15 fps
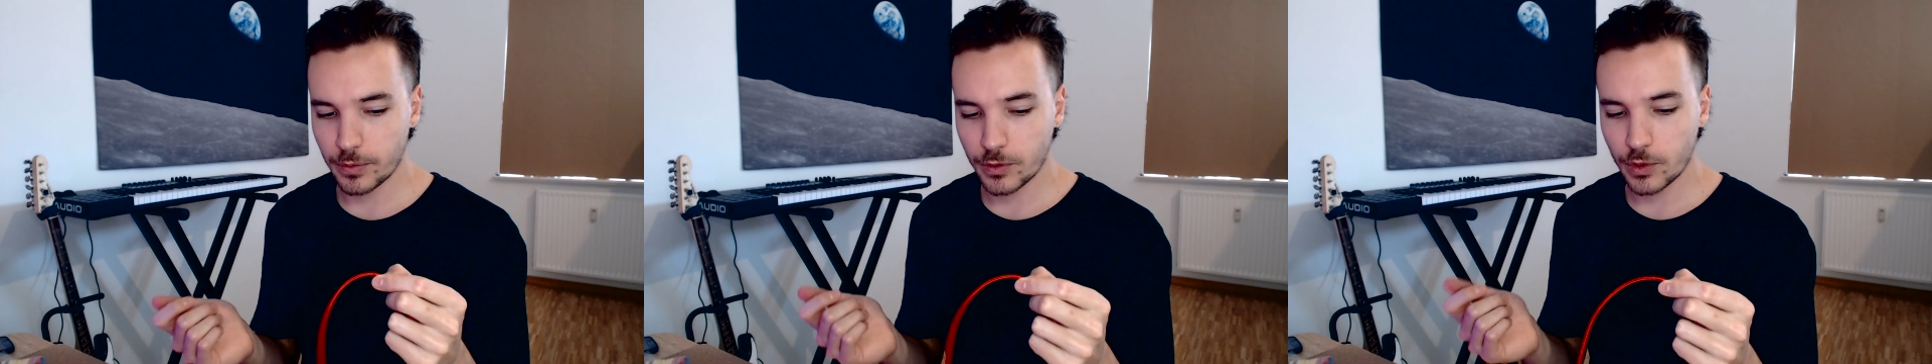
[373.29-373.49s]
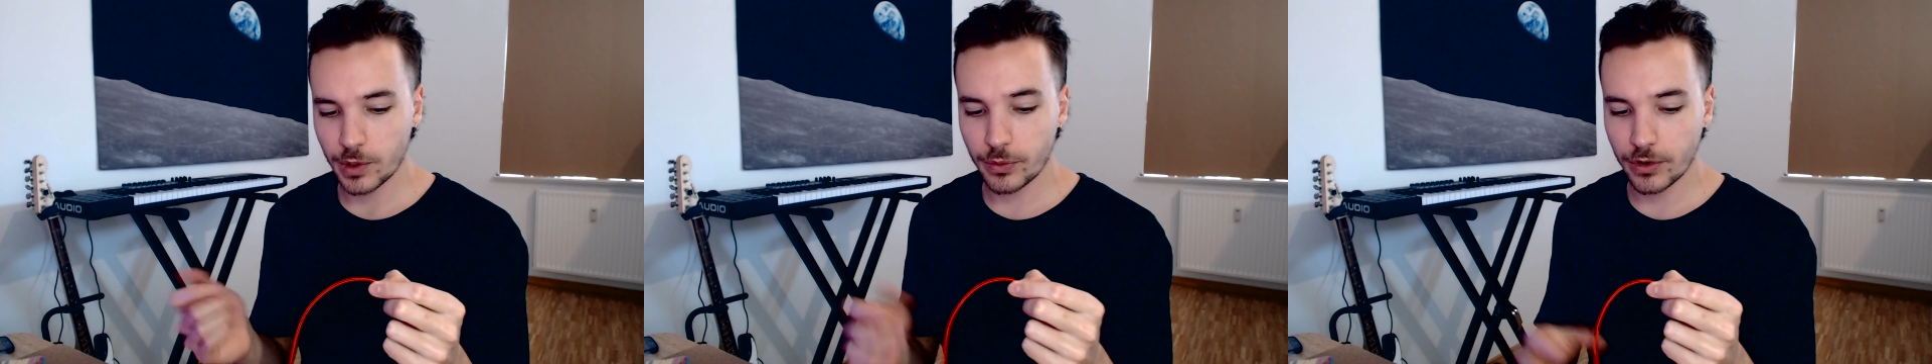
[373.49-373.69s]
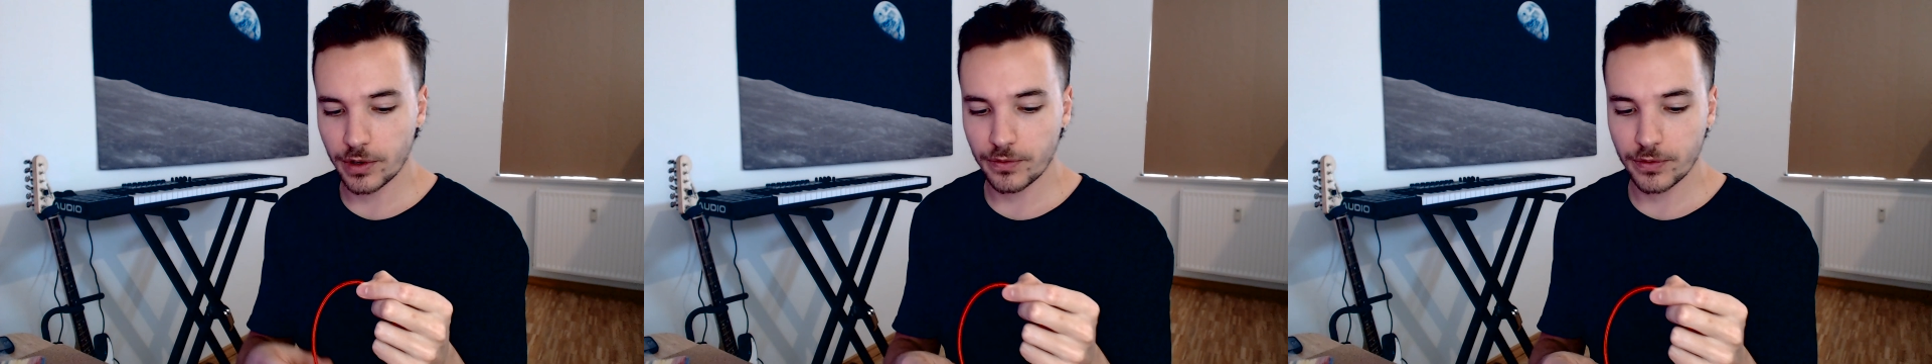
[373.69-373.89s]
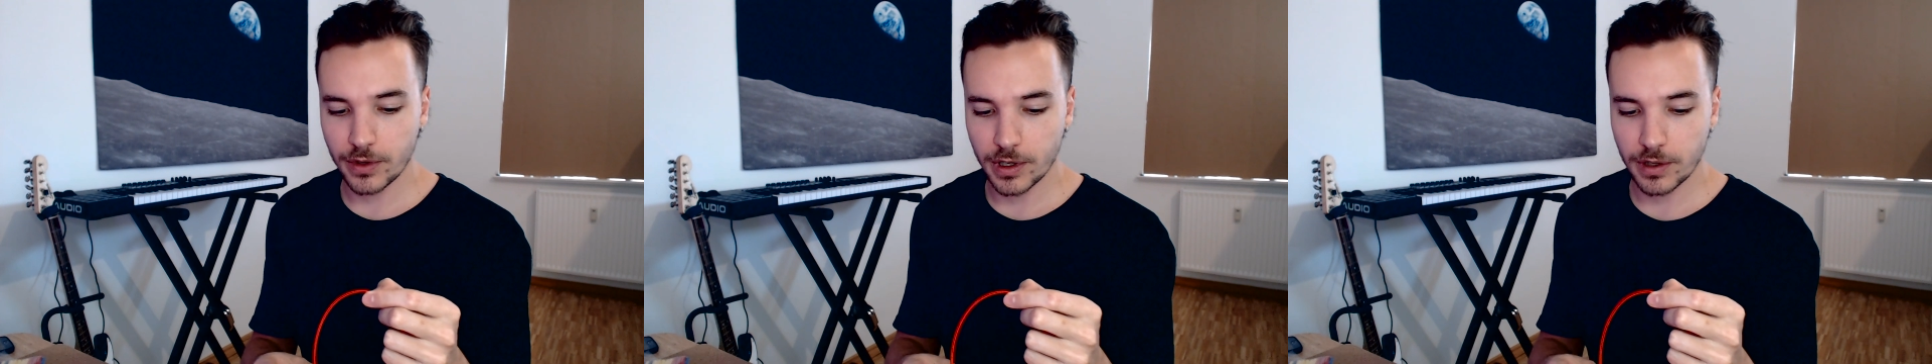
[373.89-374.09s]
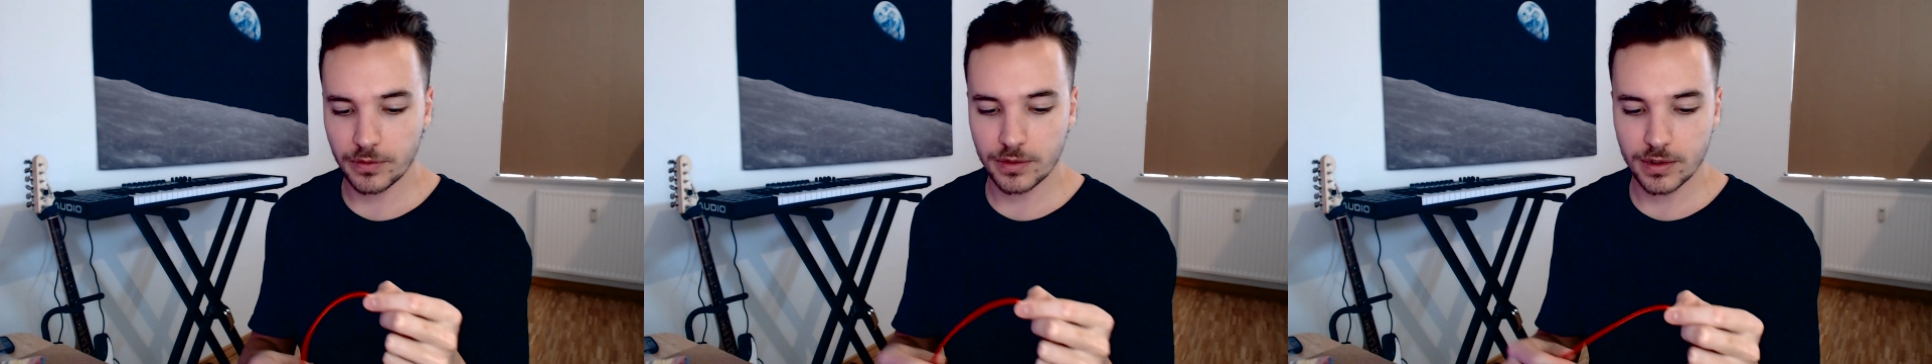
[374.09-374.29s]

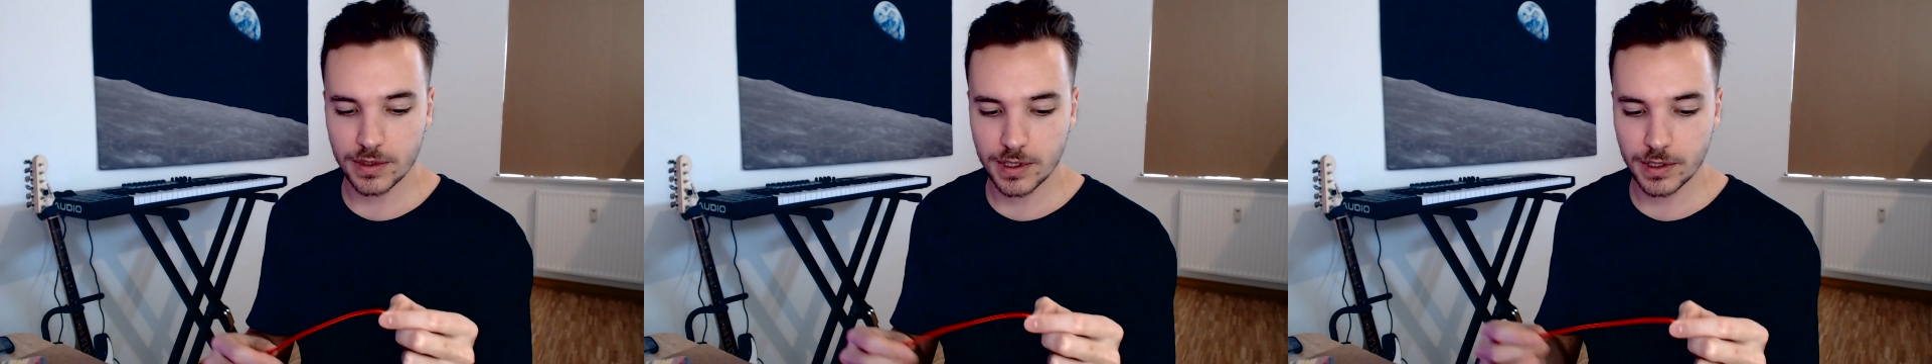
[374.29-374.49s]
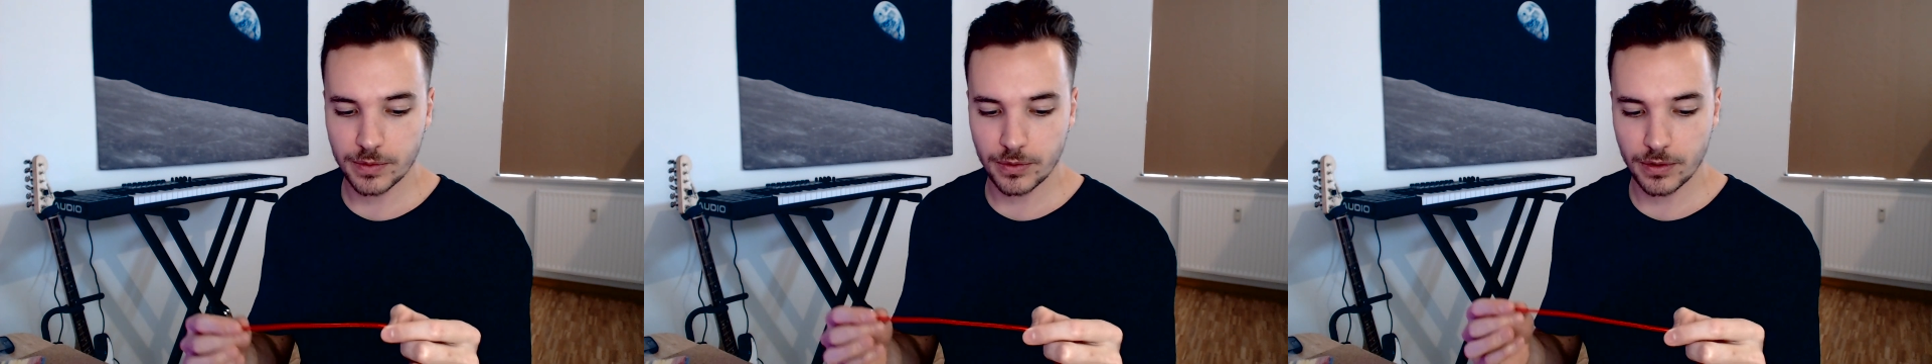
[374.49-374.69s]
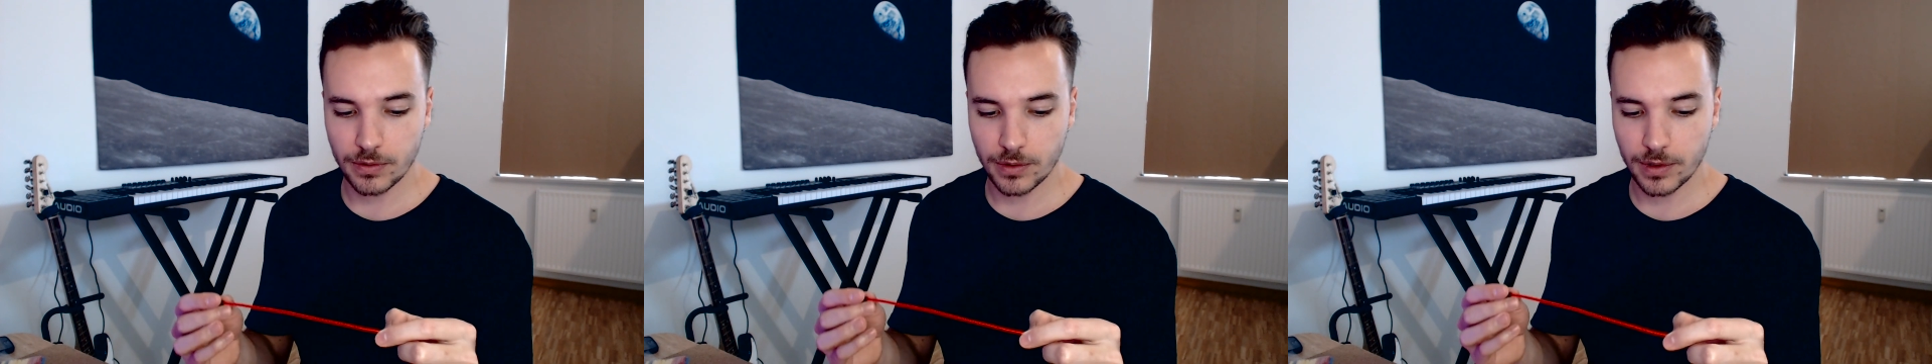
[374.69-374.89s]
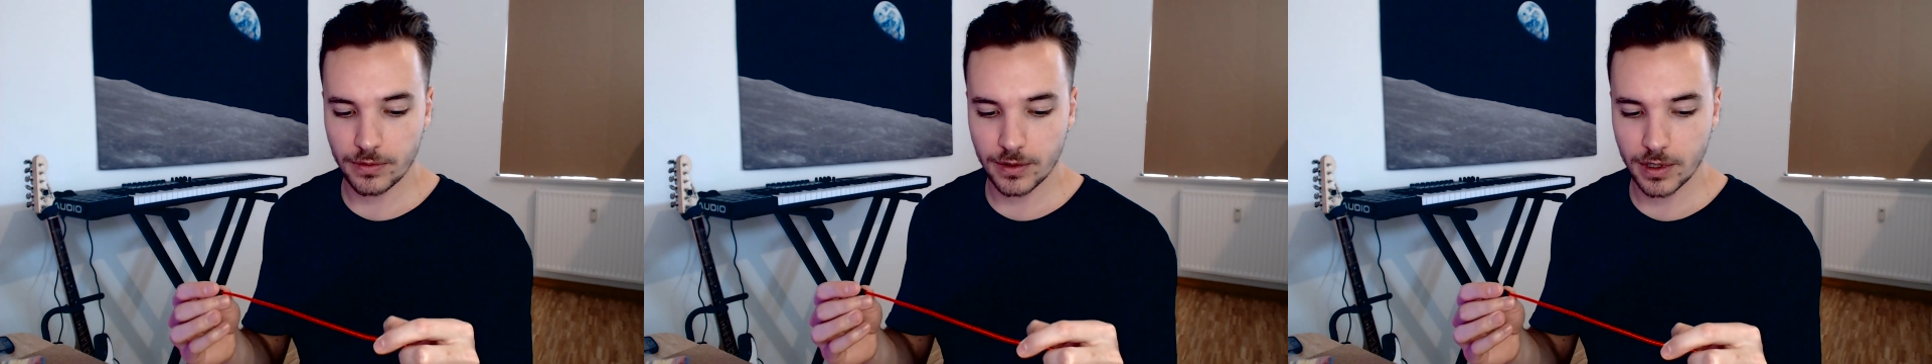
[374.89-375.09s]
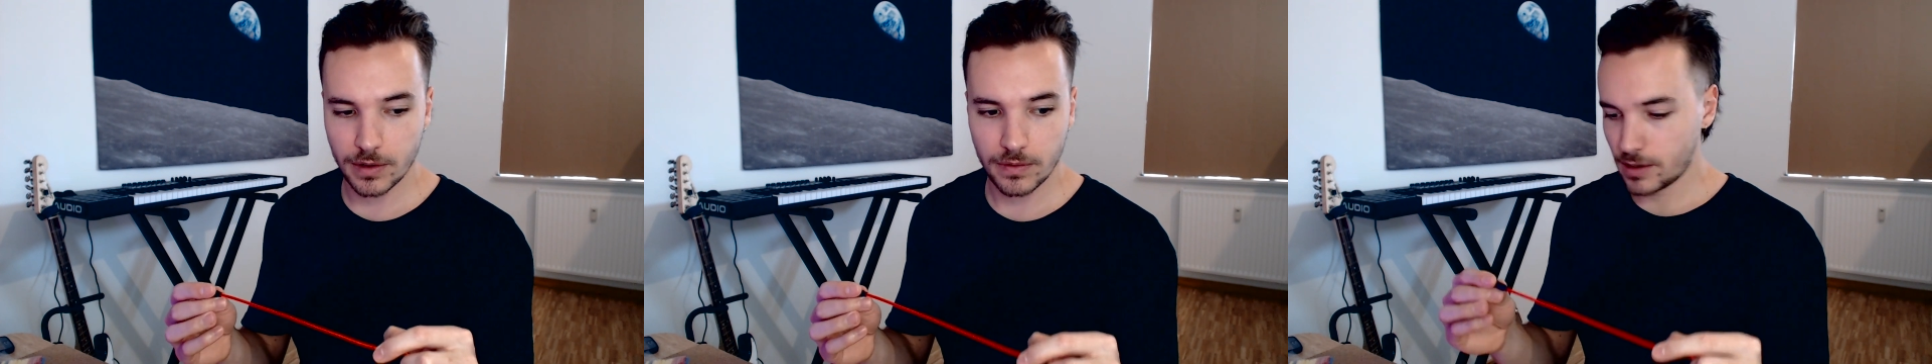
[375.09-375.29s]
3.5 to
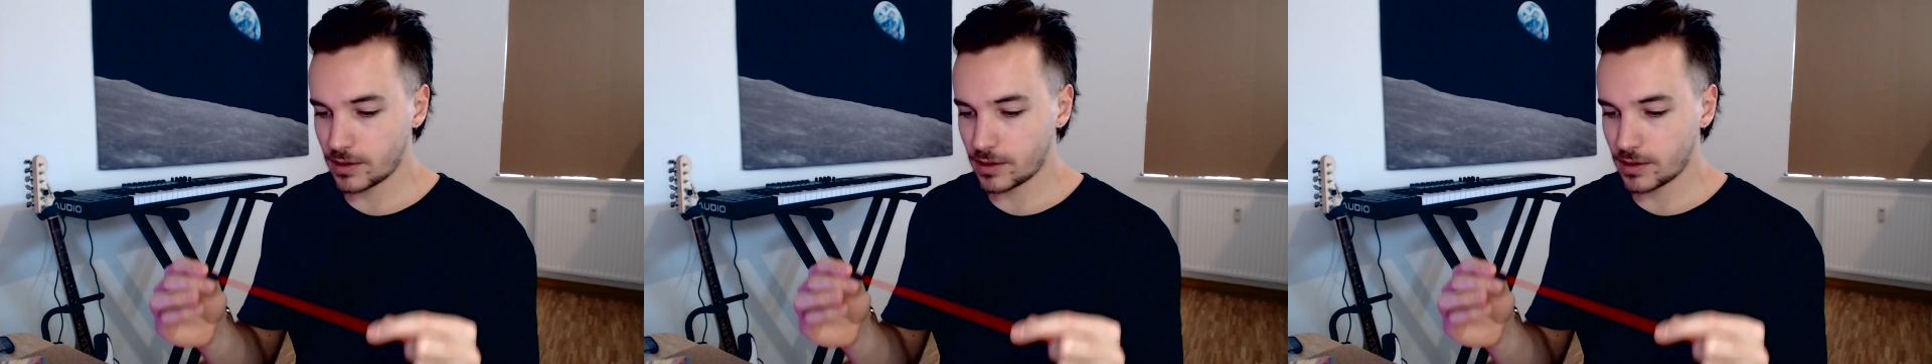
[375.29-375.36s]
6.35.